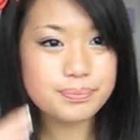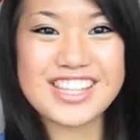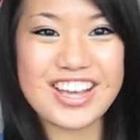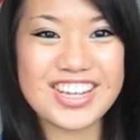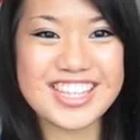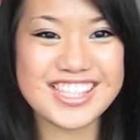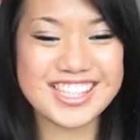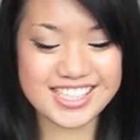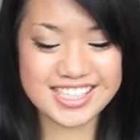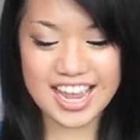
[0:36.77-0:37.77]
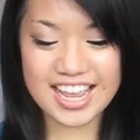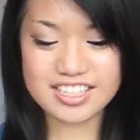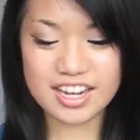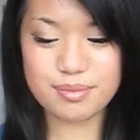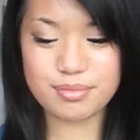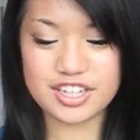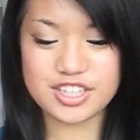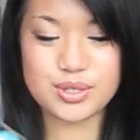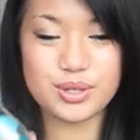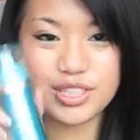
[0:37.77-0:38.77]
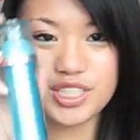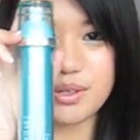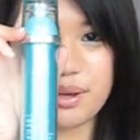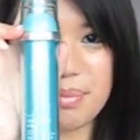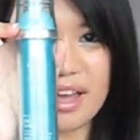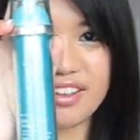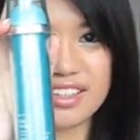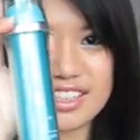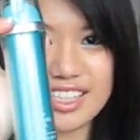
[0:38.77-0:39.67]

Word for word: So instead, I'm going to talk to you about